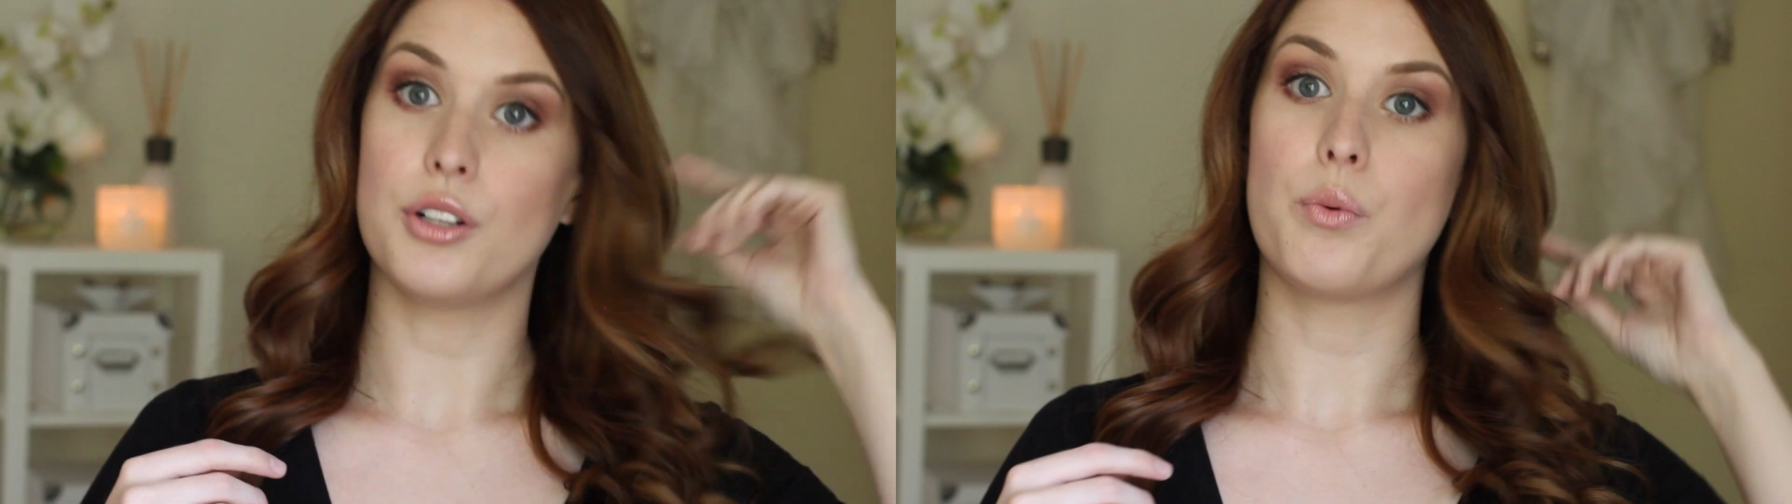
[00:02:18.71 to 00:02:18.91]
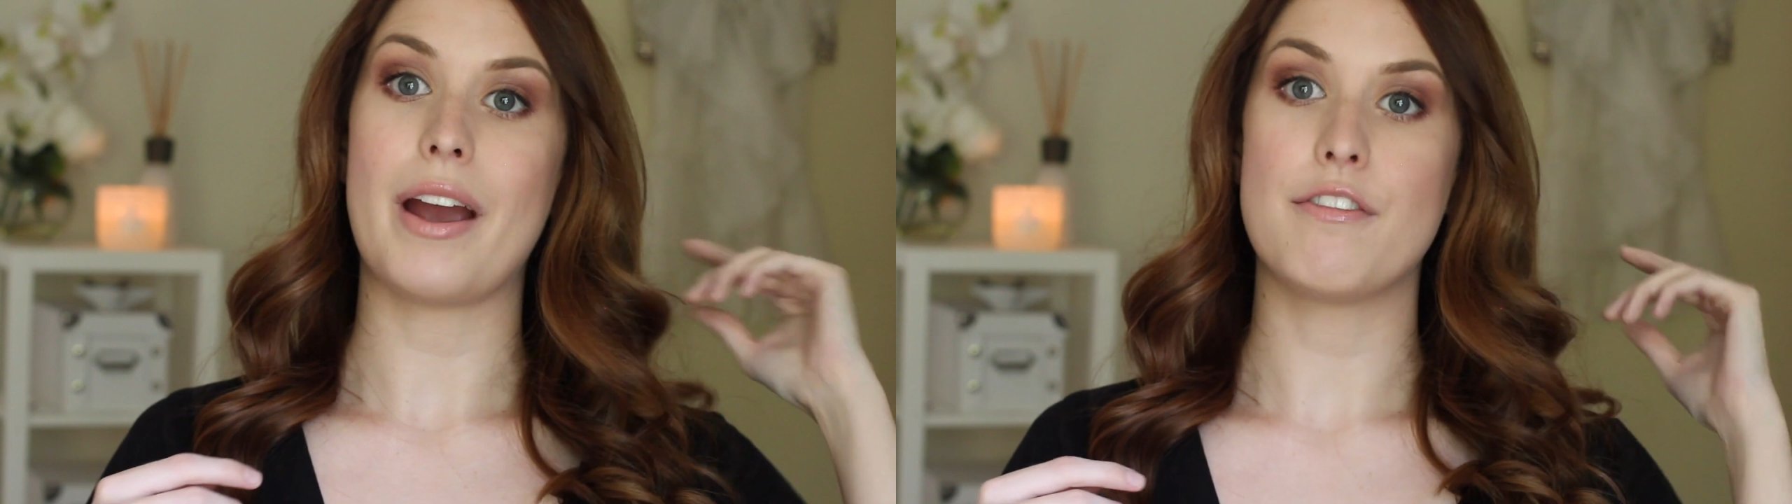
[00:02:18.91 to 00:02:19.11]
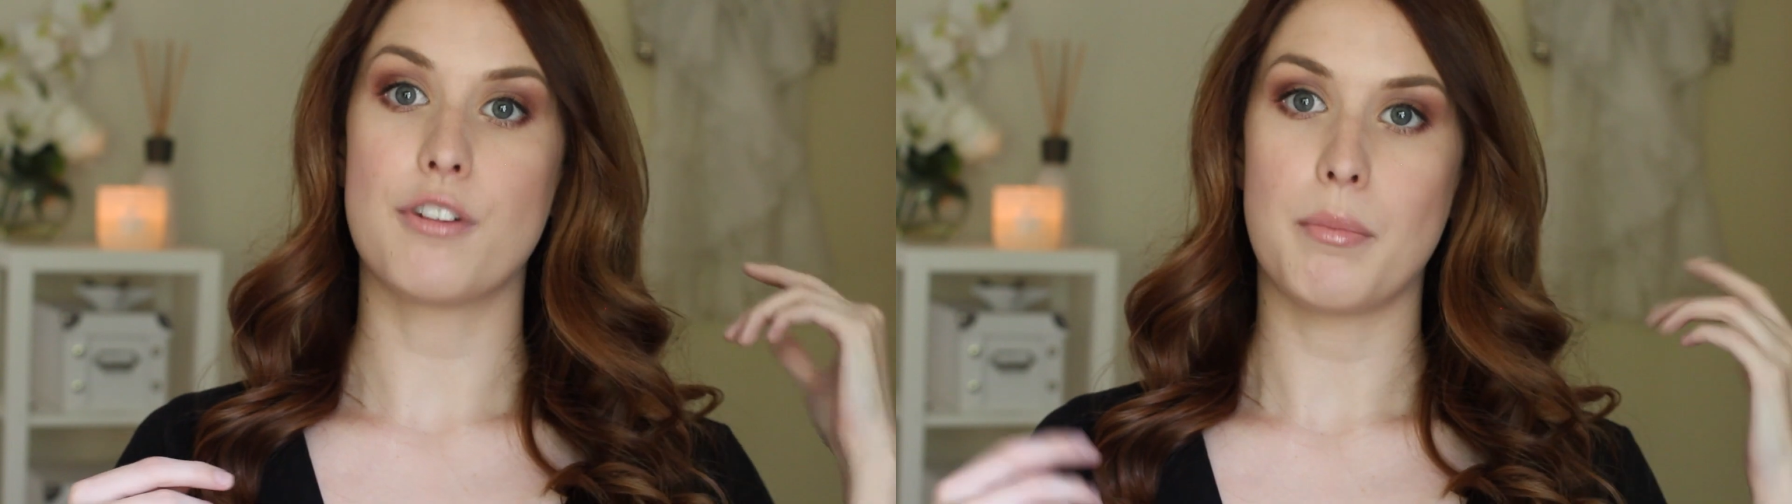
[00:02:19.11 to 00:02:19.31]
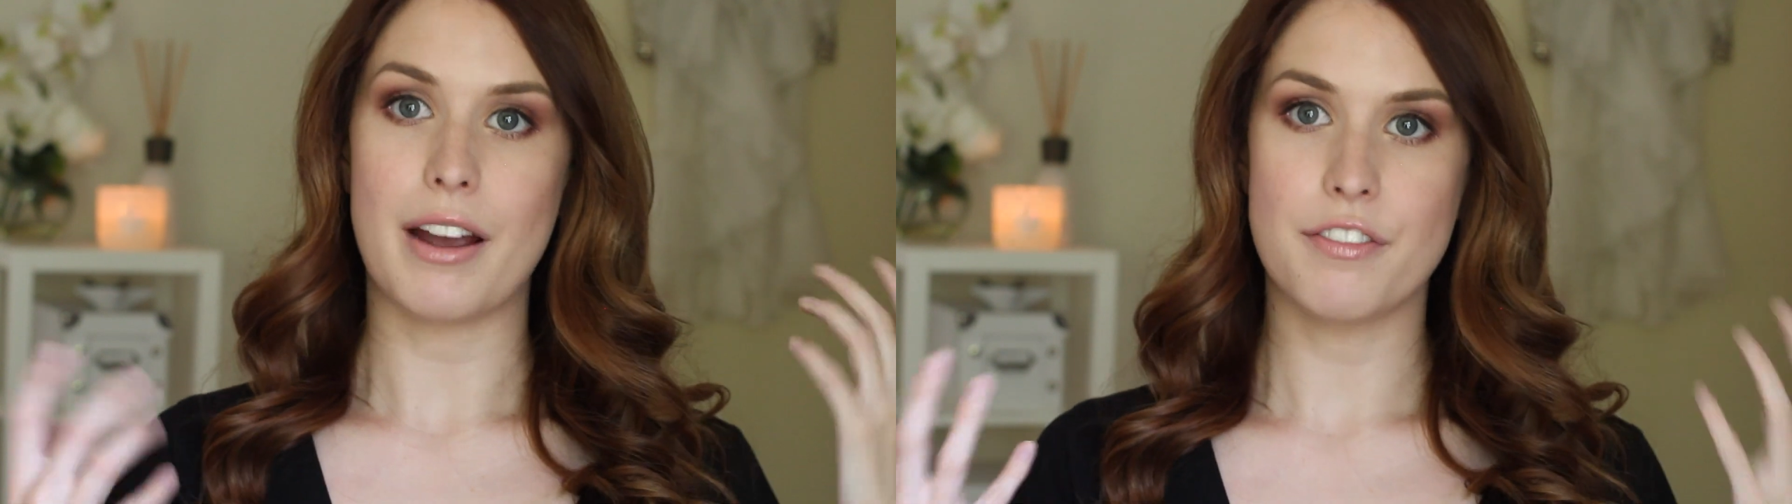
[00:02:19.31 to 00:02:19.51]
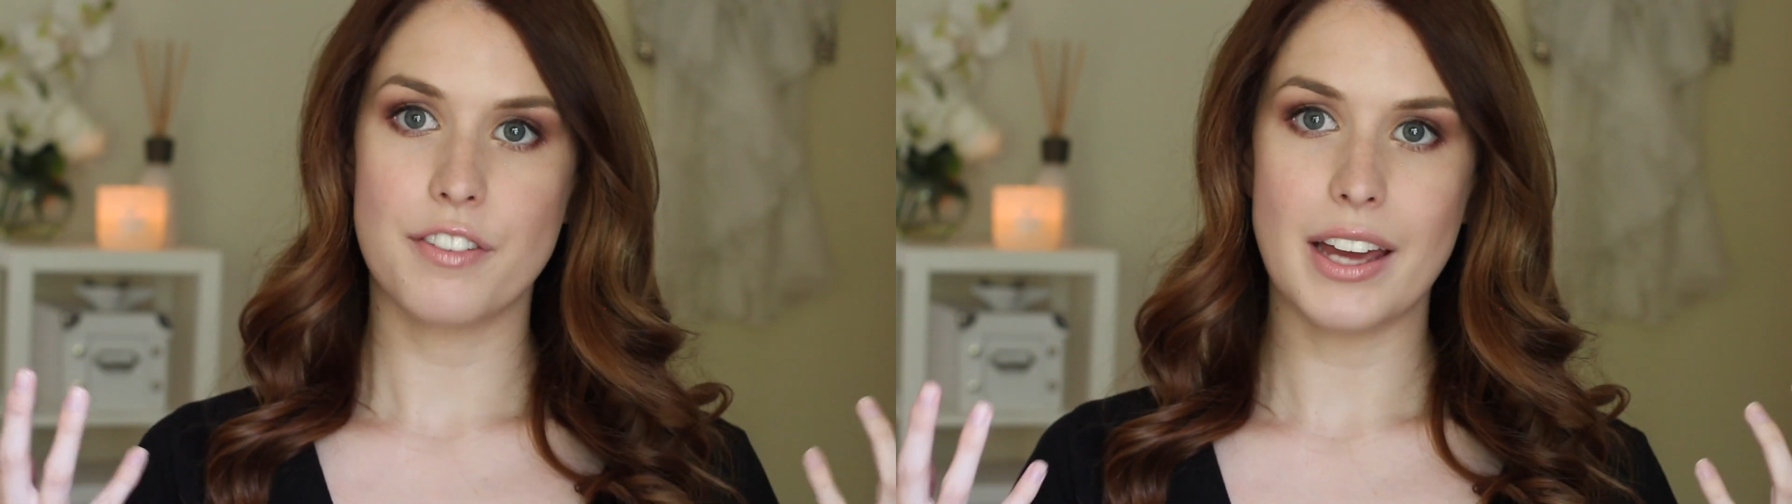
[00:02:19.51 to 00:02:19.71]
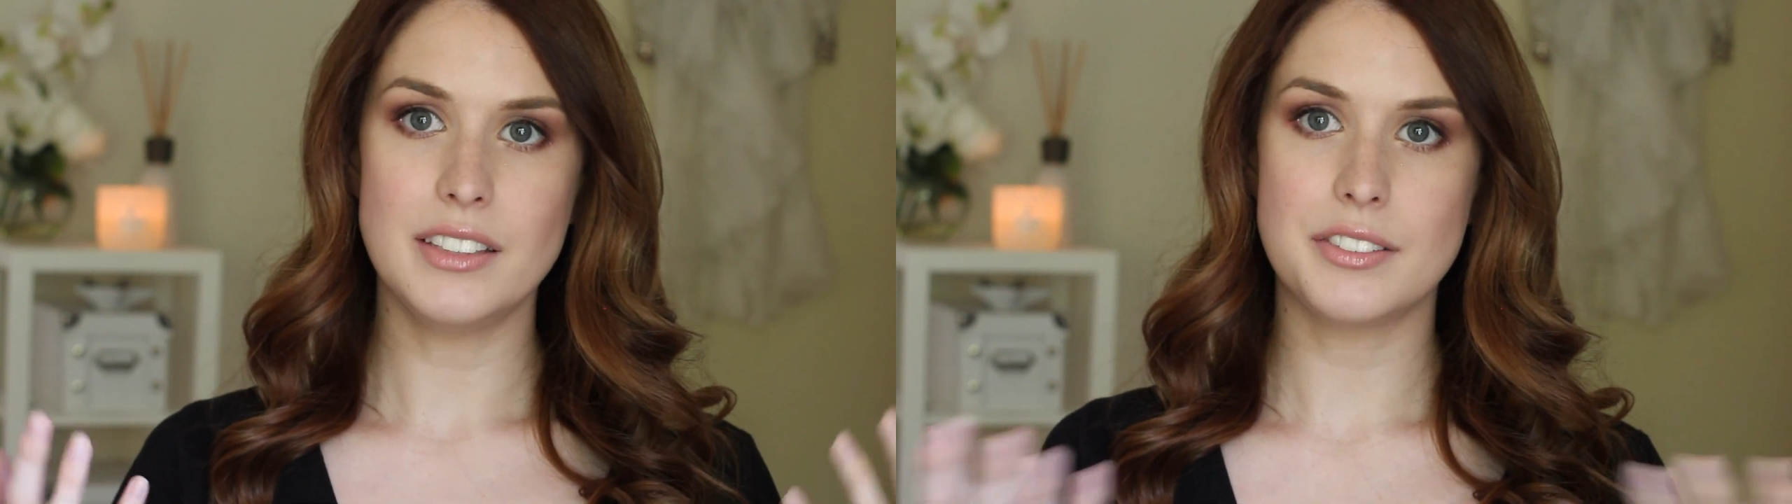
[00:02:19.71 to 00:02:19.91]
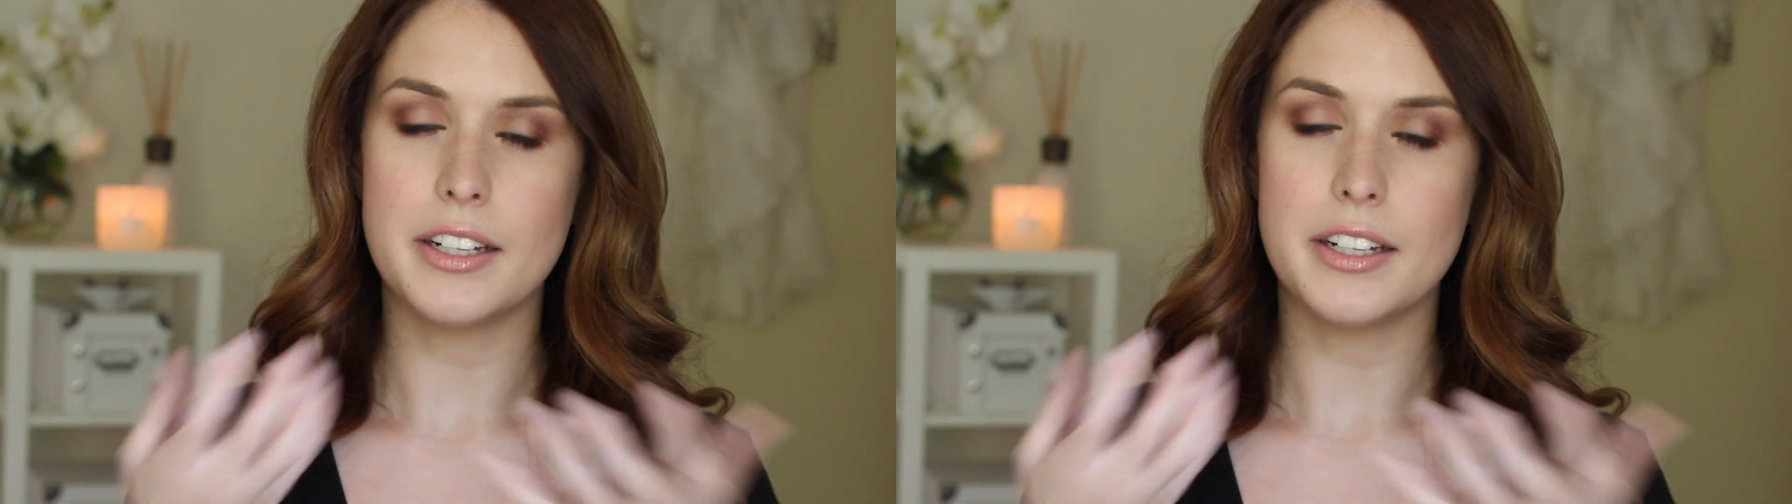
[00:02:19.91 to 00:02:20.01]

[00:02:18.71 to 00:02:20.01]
away from my face.